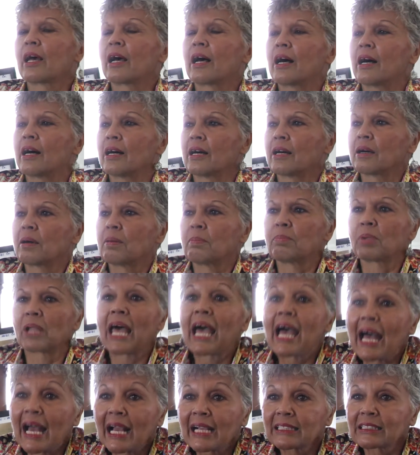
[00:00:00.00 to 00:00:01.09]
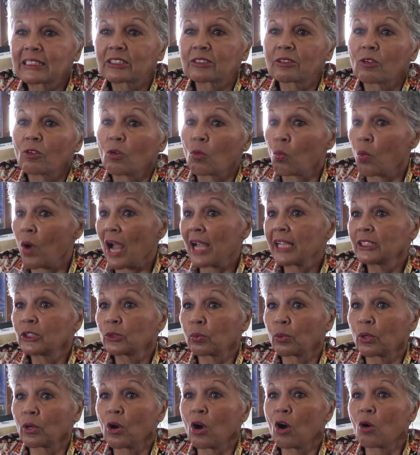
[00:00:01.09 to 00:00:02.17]
blacks. Whites
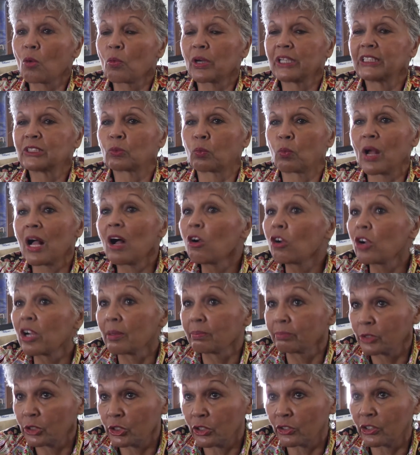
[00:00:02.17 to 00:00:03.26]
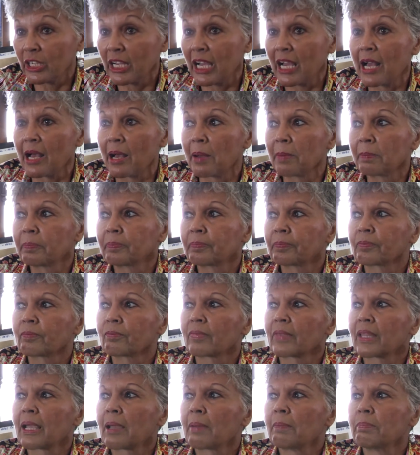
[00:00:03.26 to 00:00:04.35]
were always welcome to come,
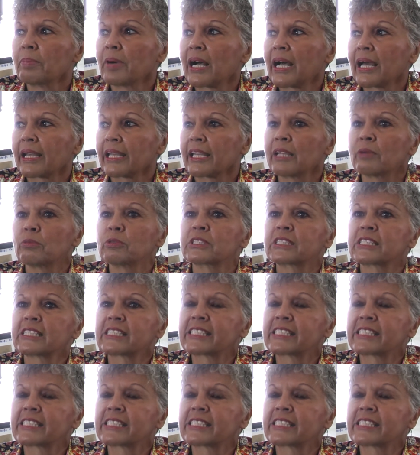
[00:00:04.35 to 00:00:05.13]
but it was a